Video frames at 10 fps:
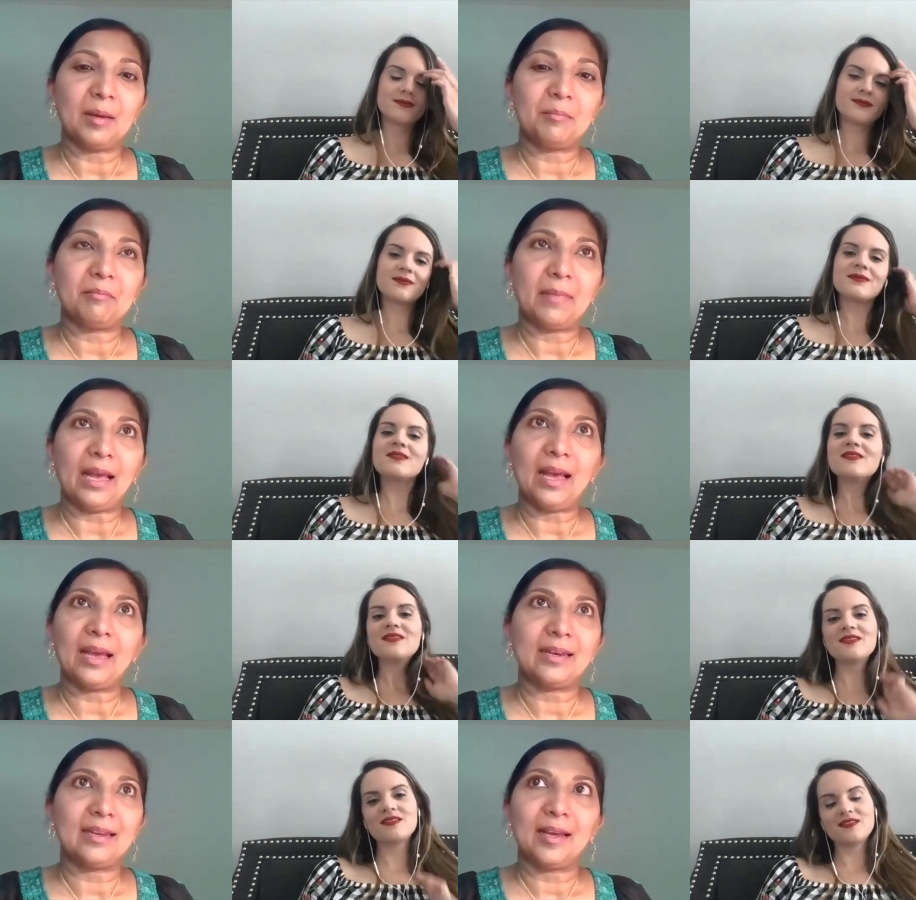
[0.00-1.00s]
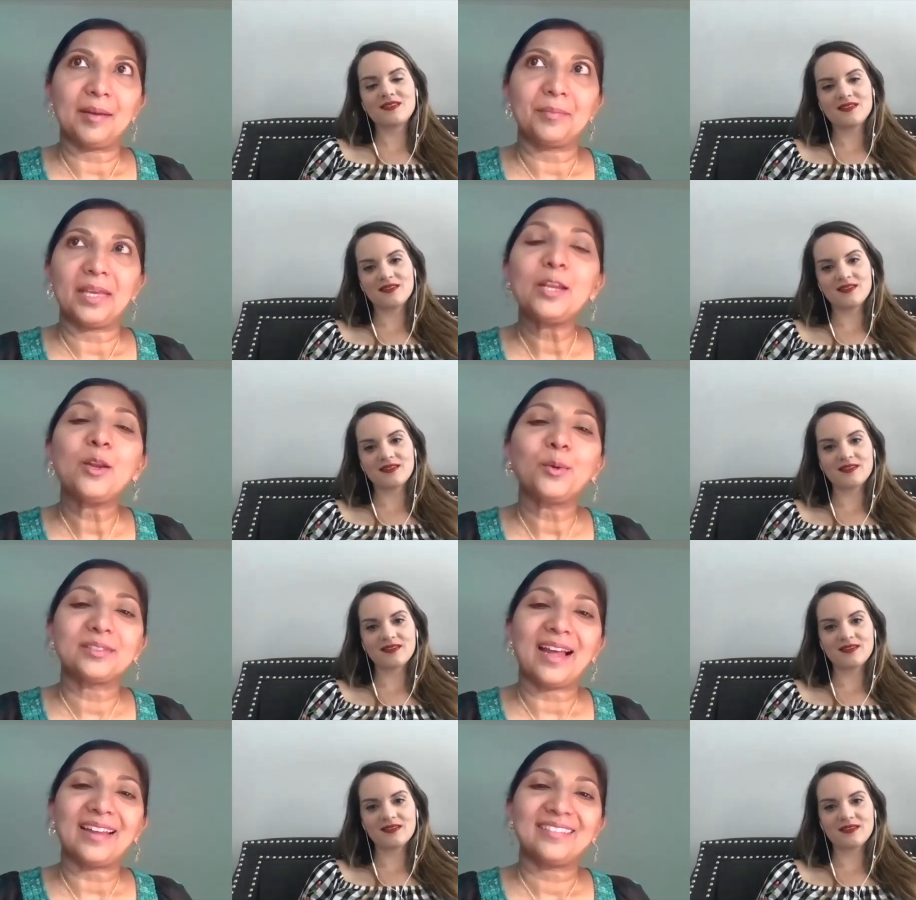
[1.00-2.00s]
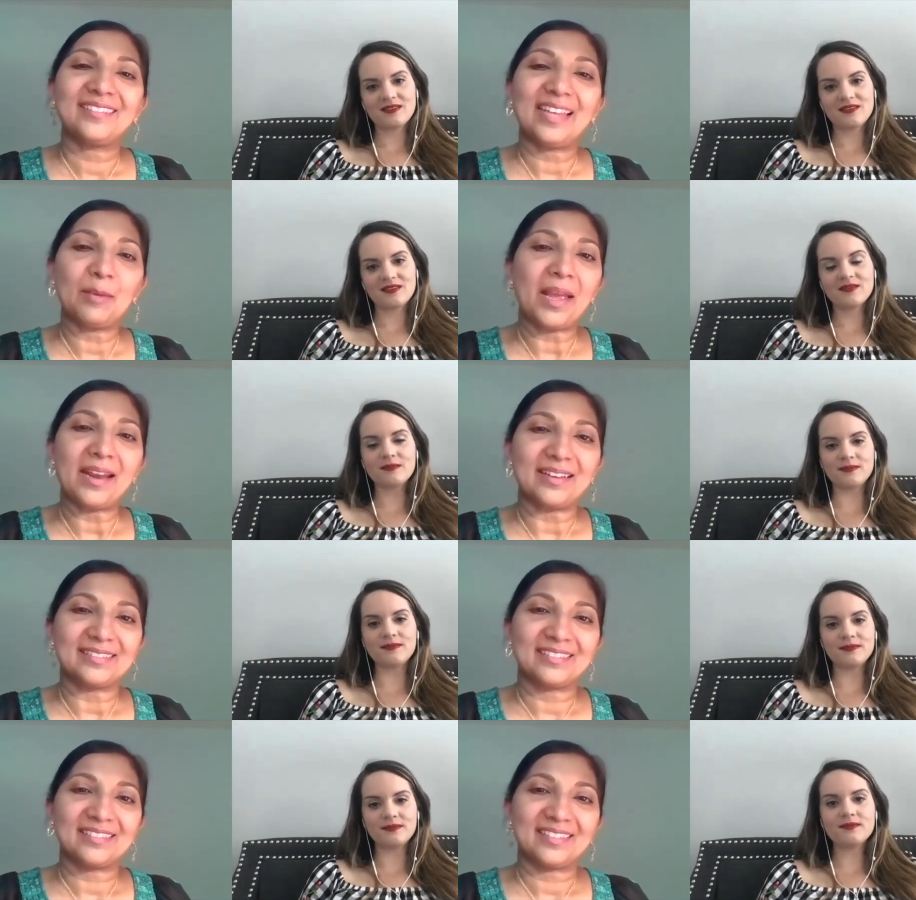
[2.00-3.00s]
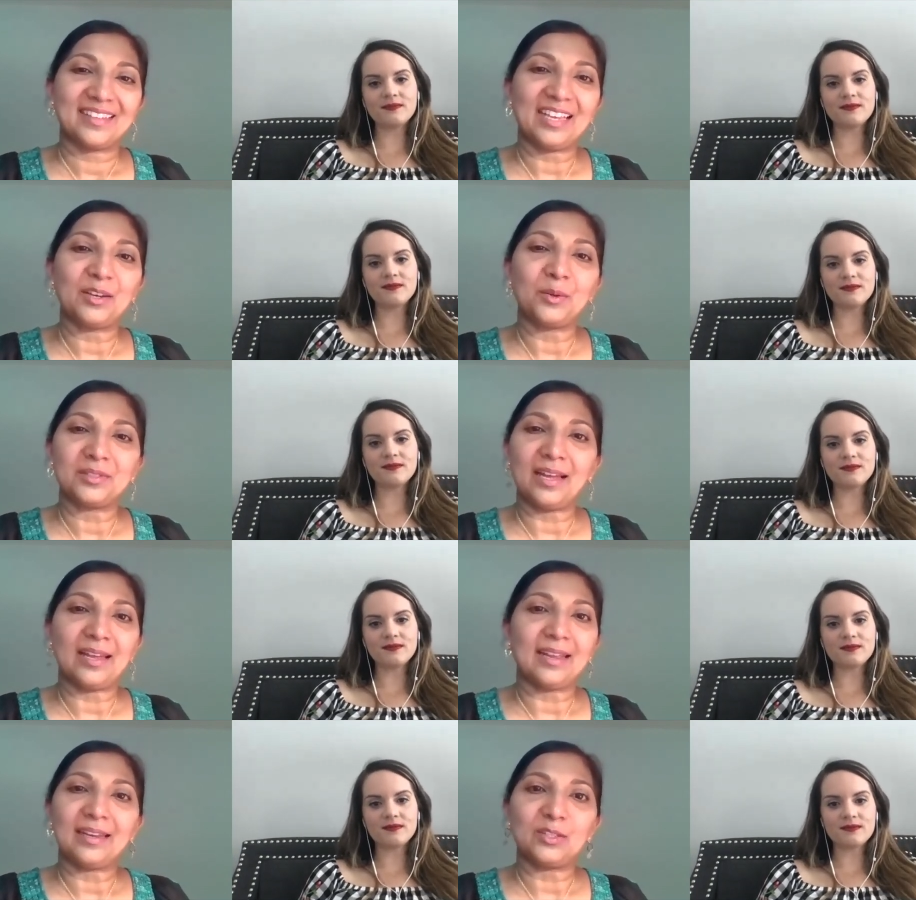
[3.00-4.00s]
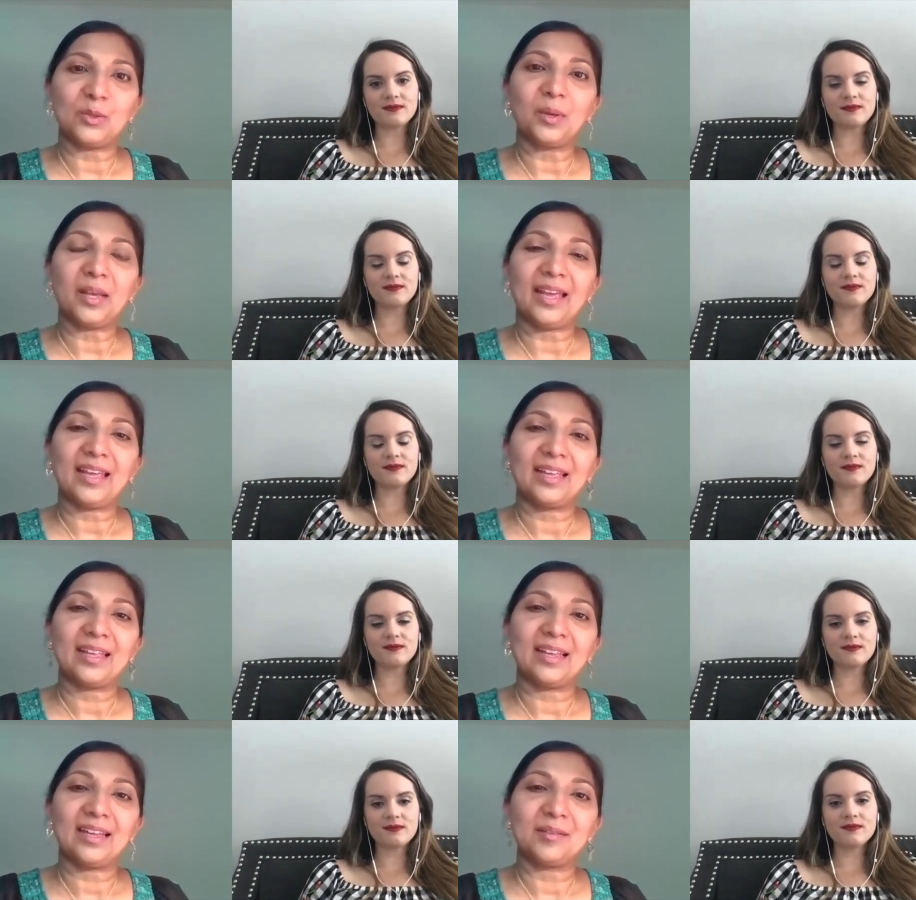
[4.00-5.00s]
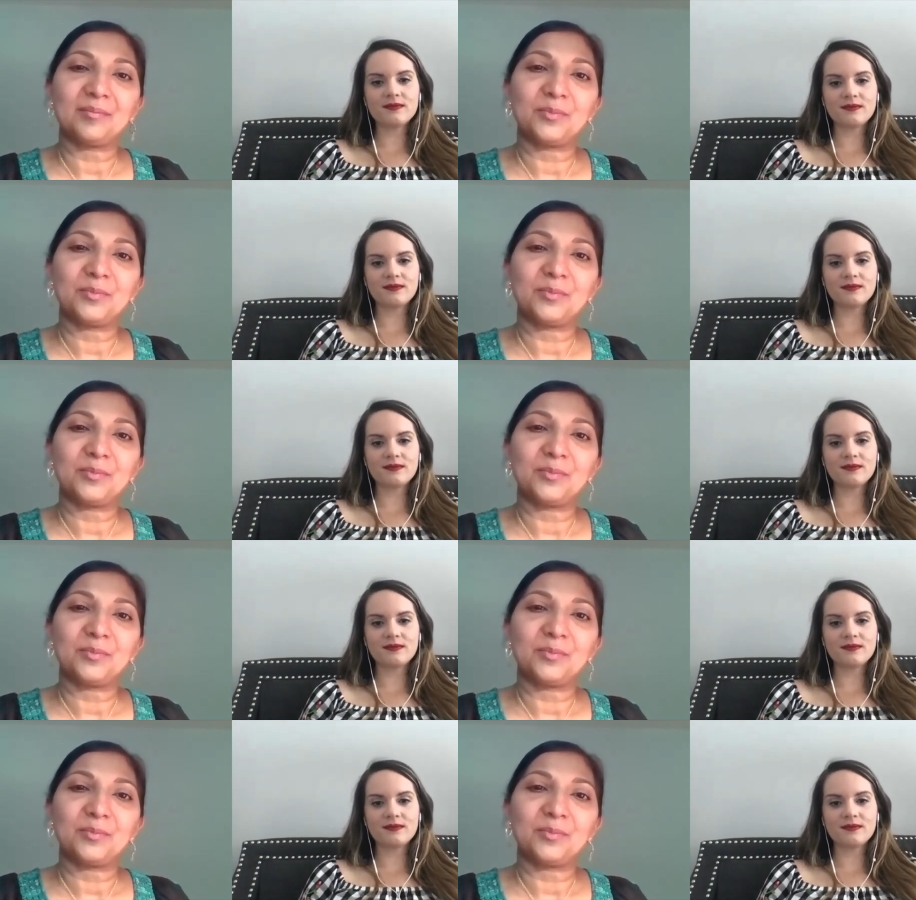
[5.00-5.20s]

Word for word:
Speaker 1: Um, and uh, he knows that. He made us. He knows that. And it's okay uh,